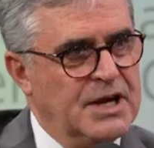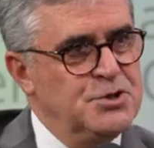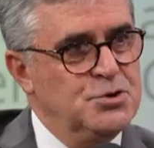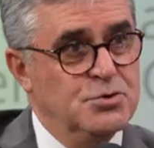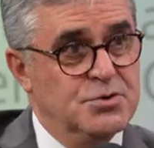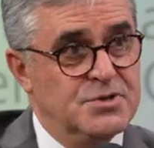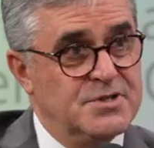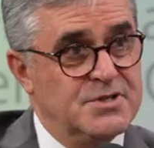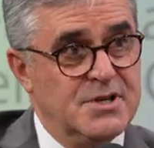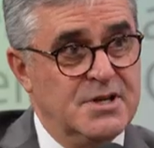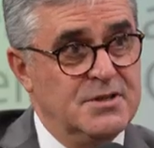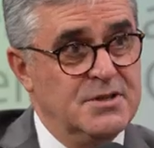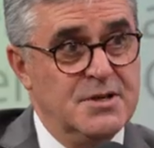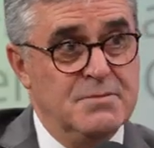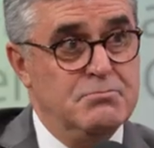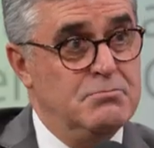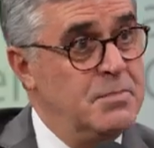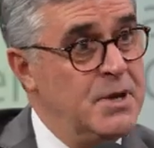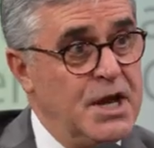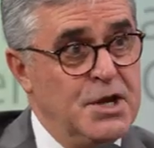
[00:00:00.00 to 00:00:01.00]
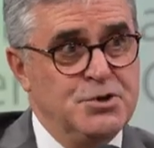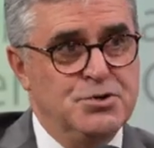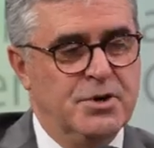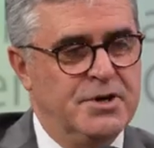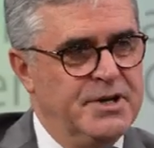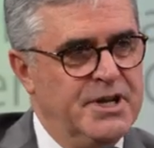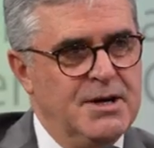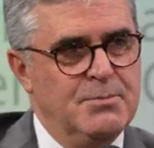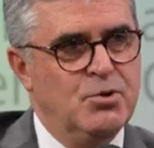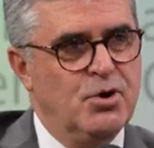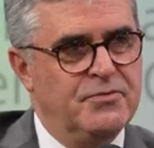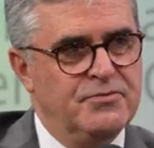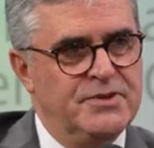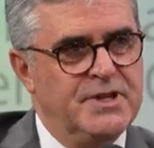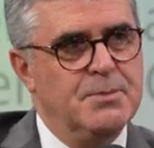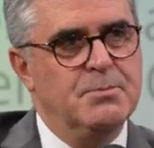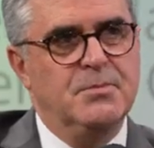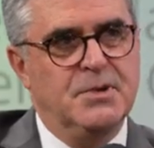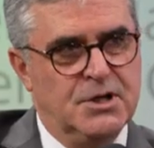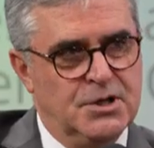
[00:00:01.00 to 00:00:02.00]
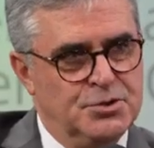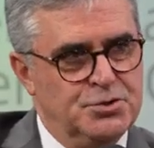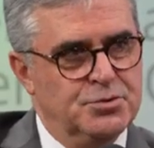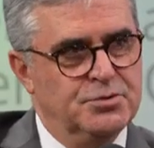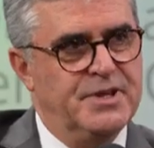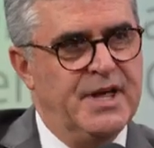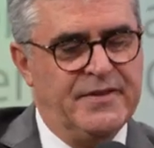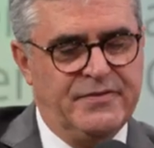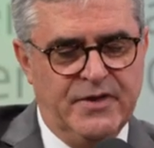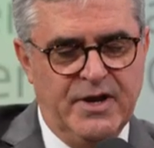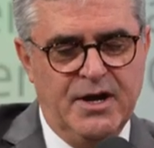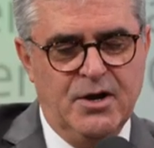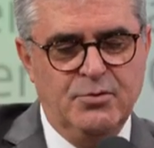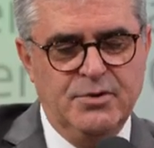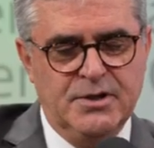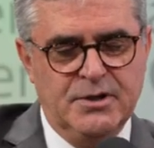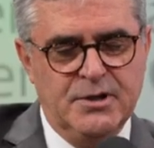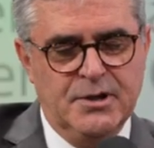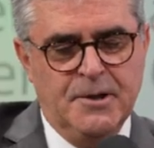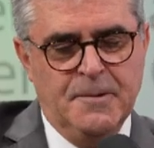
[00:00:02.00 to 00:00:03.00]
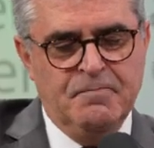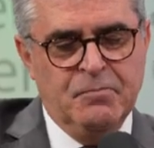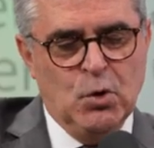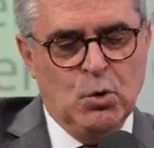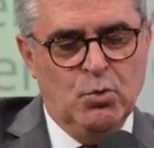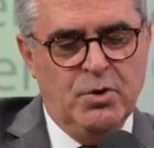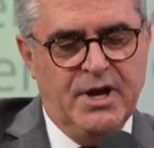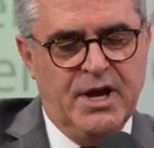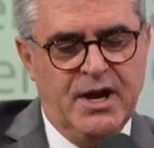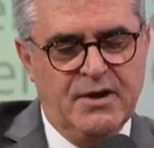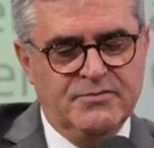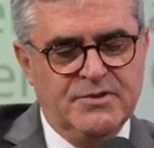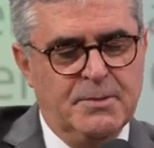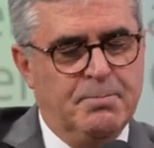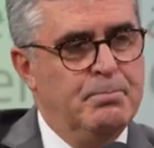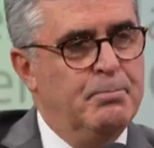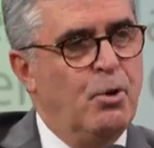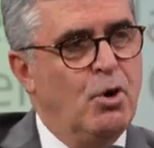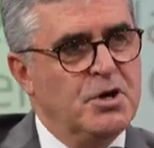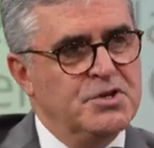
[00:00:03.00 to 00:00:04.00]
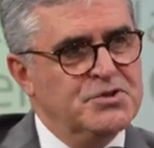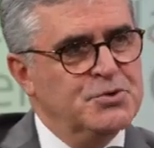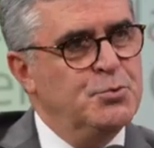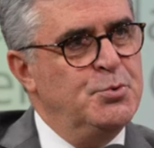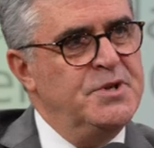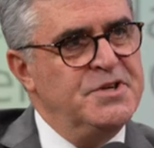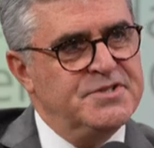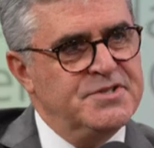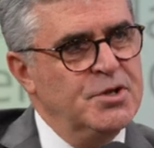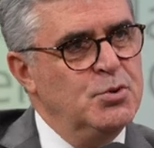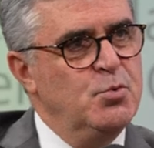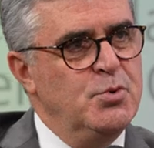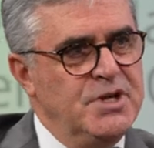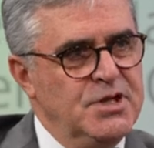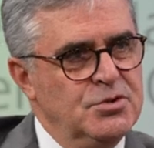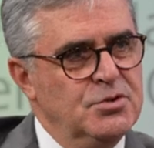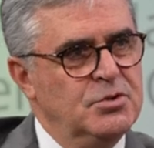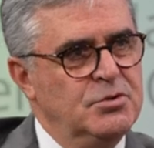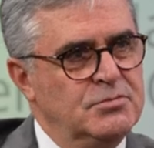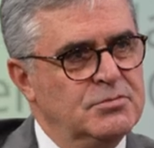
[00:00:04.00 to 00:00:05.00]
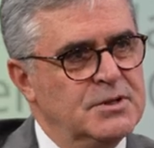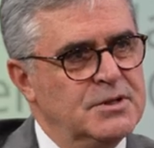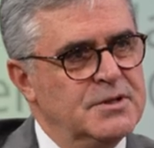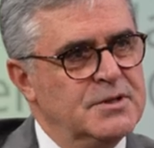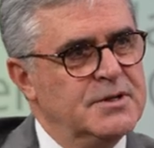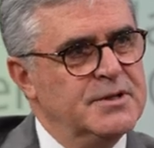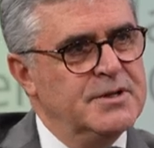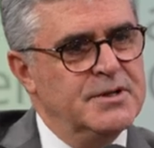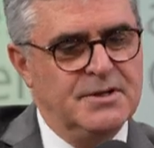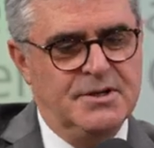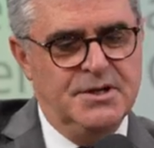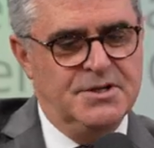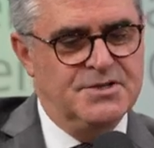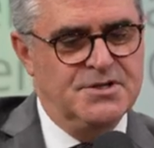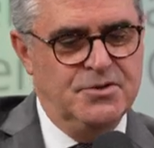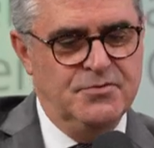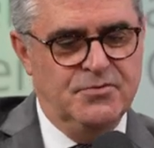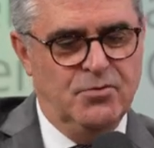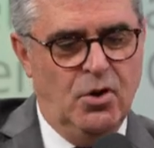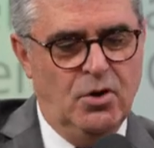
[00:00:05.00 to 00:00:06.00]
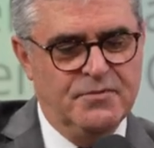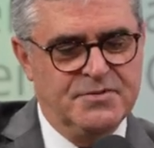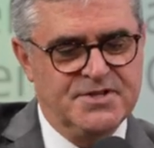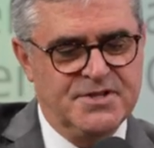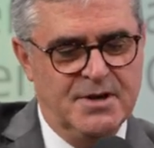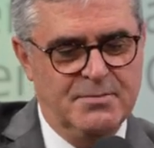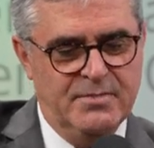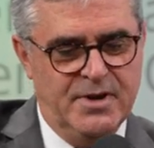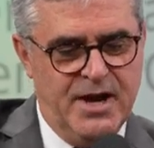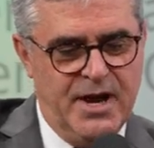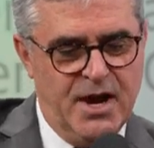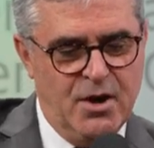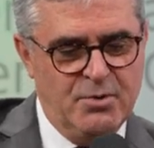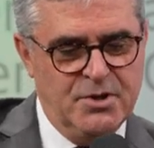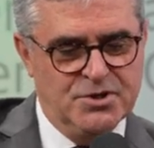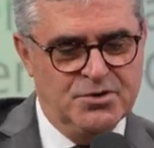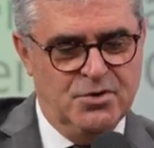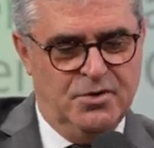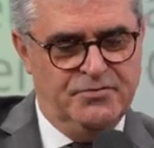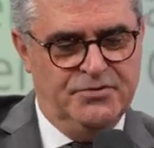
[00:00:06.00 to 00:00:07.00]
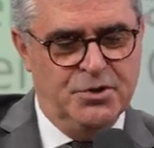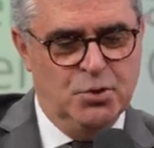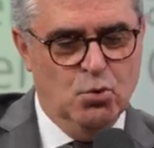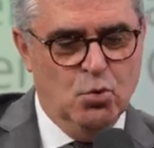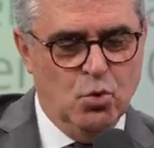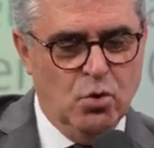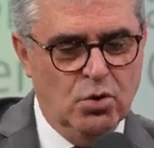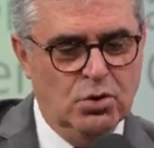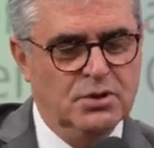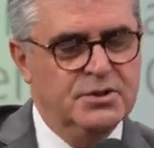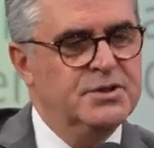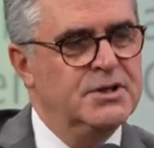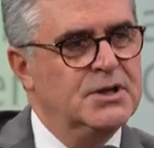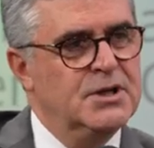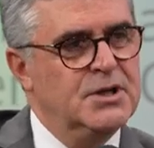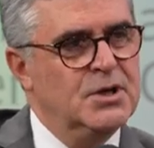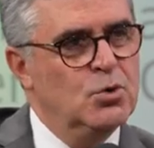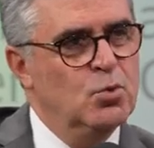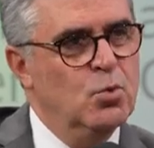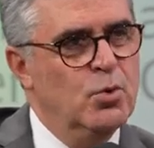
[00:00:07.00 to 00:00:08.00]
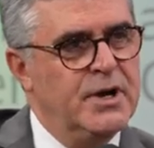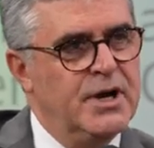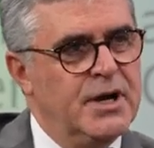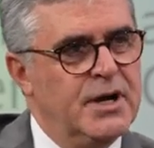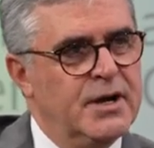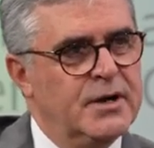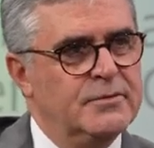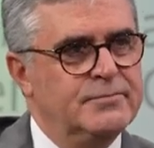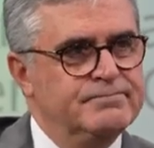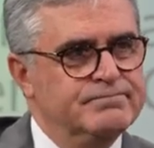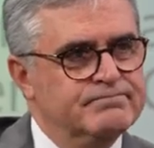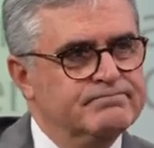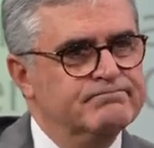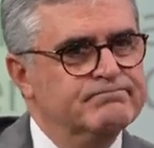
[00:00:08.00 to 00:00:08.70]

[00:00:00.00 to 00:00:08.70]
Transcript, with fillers: like to send the major number of them to that area. We have the post-Christian window. It involves some areas of the world where